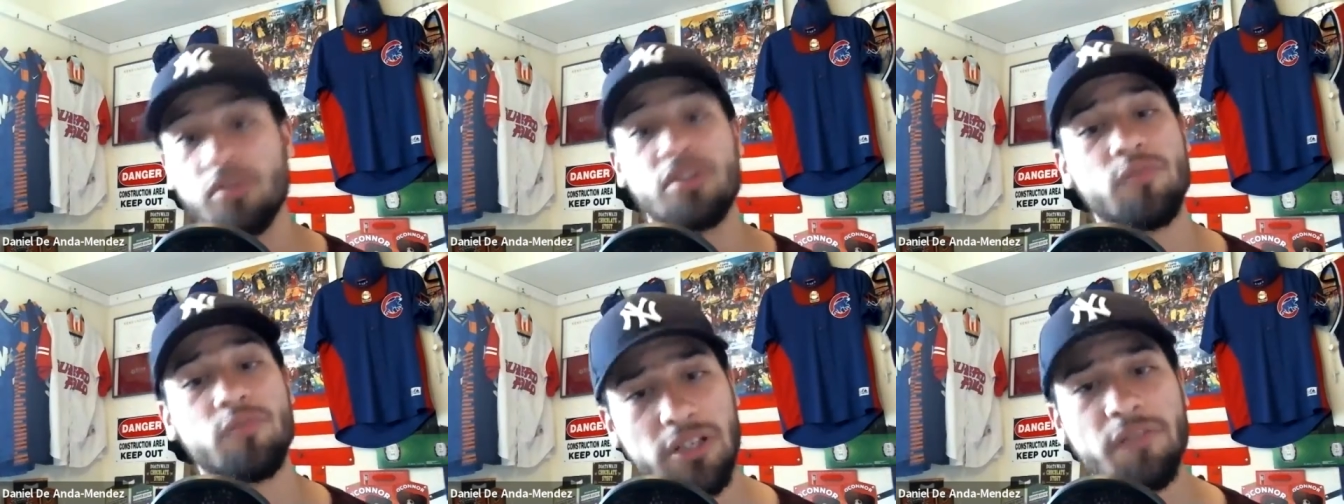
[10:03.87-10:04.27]

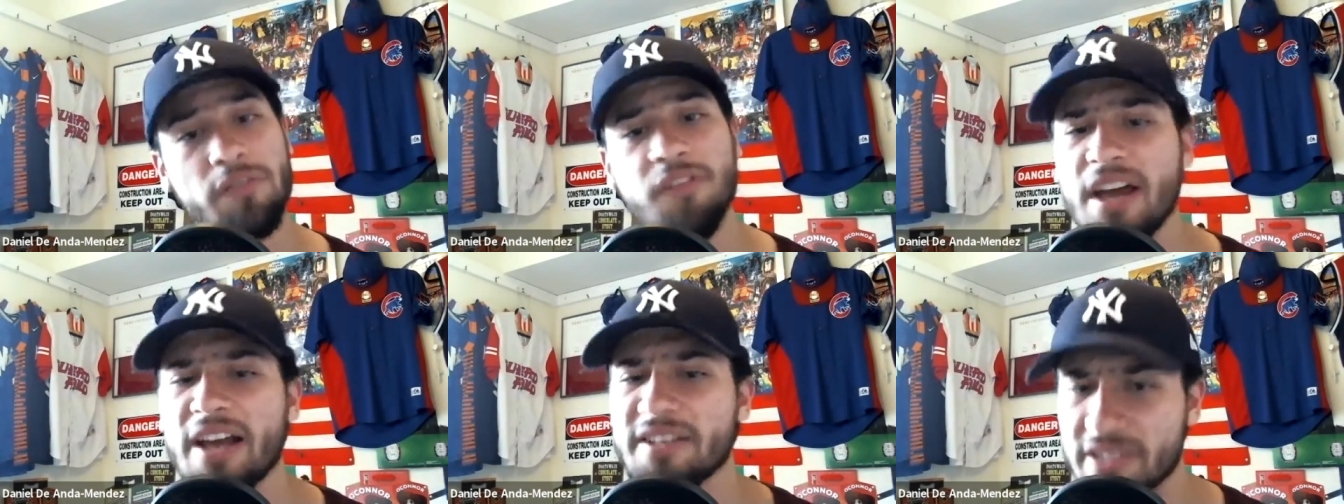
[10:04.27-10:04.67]
He's
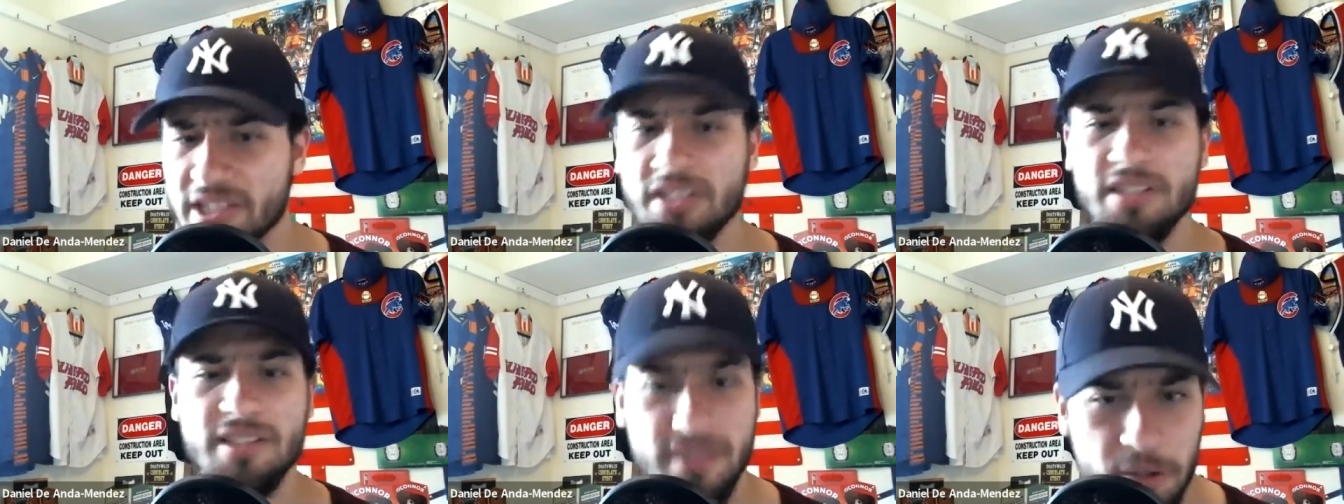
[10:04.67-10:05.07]
really fast.
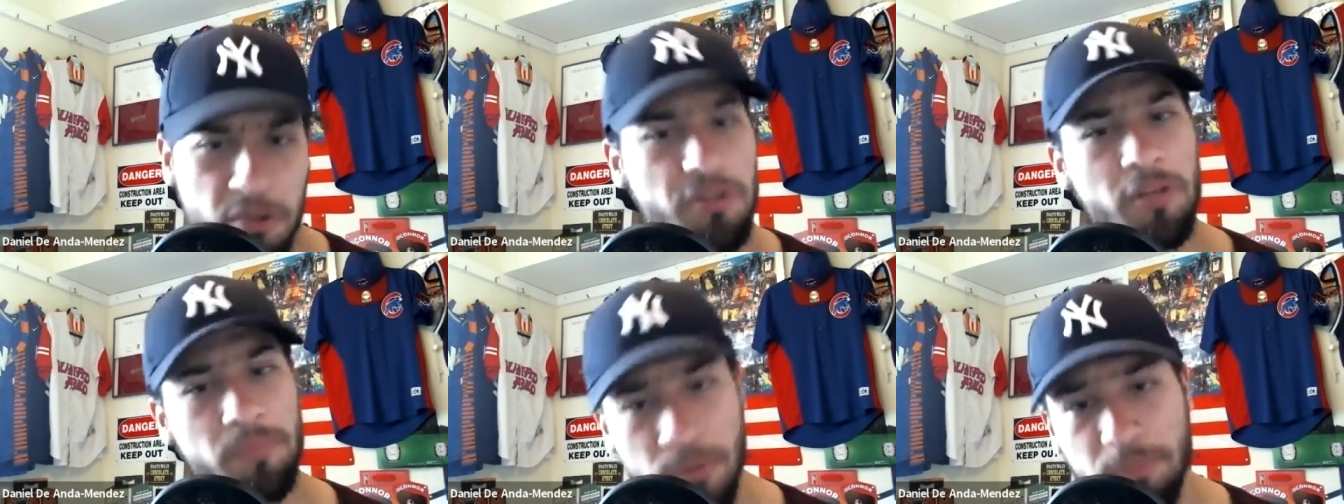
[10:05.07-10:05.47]
He can
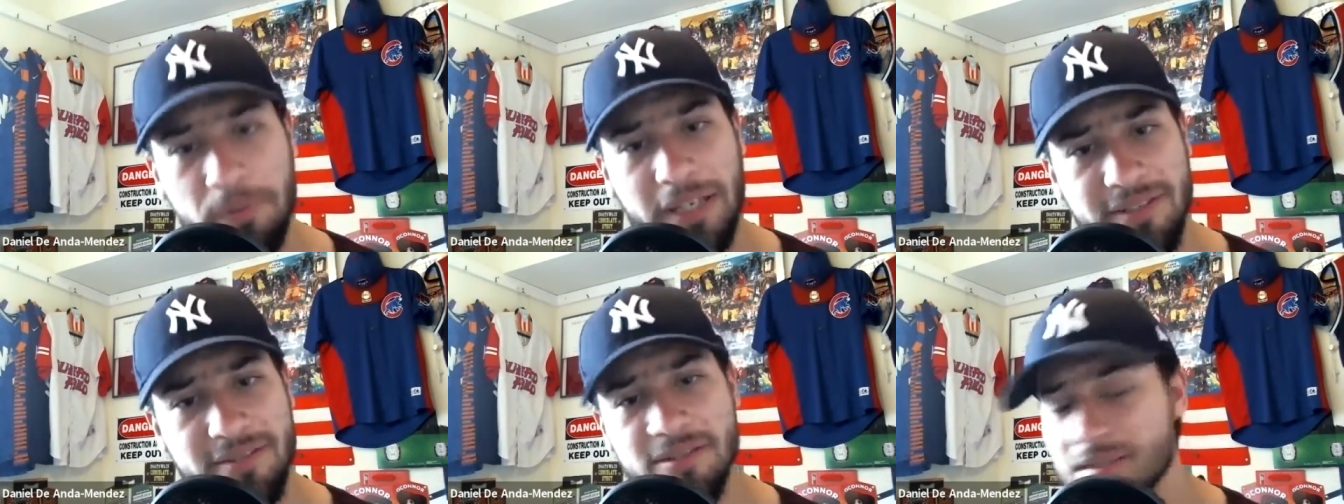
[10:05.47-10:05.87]
steal a couple
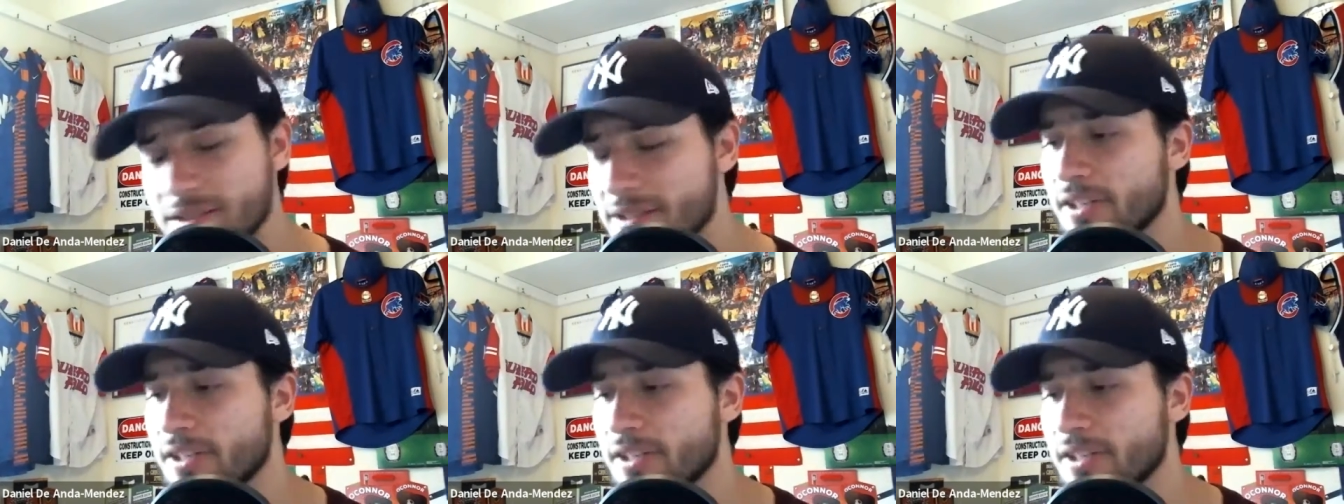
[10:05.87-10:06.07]
bases.